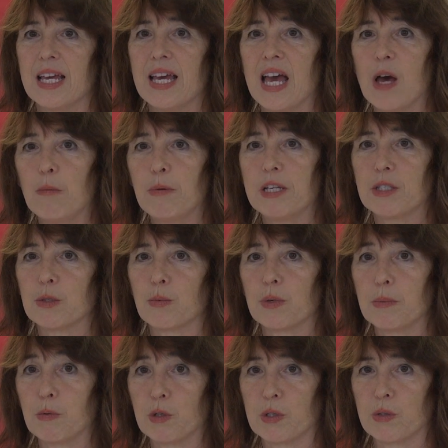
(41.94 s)
helping to
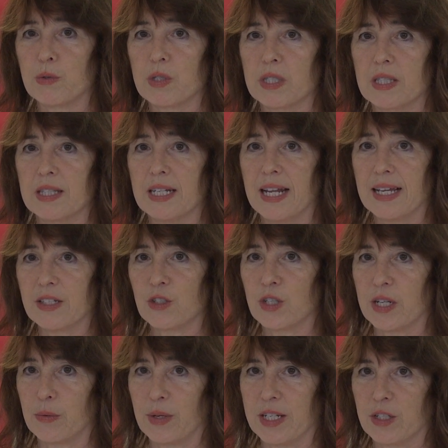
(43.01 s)
reproduce the next
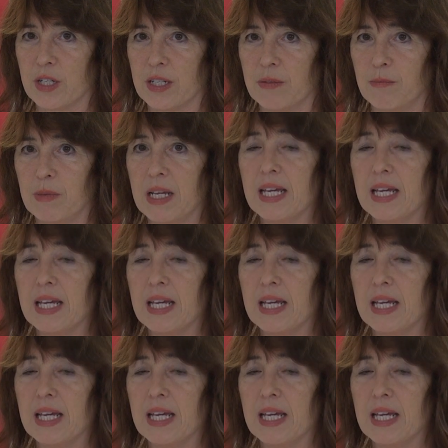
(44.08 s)
generation,